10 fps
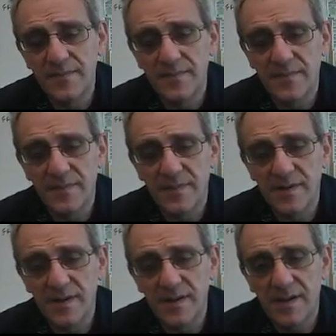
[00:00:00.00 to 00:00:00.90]

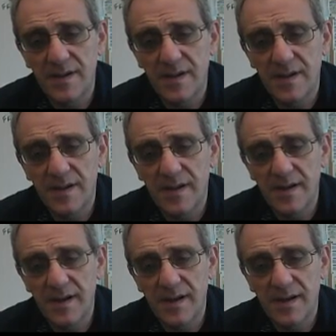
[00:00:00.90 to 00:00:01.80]

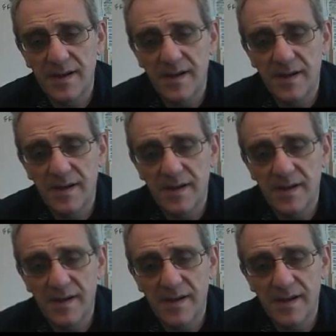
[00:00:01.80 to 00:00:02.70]

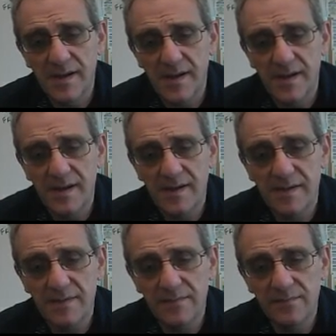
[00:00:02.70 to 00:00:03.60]

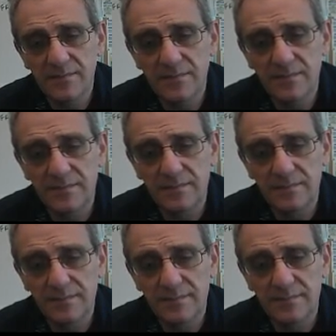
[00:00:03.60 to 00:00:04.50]

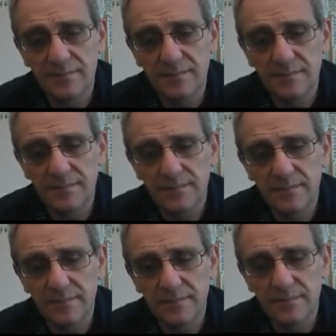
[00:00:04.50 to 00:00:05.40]

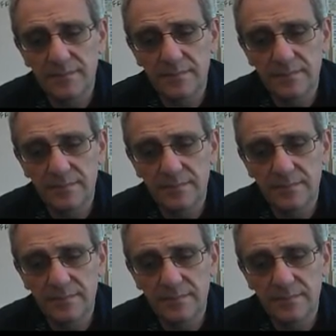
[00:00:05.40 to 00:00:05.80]
(no one is talking)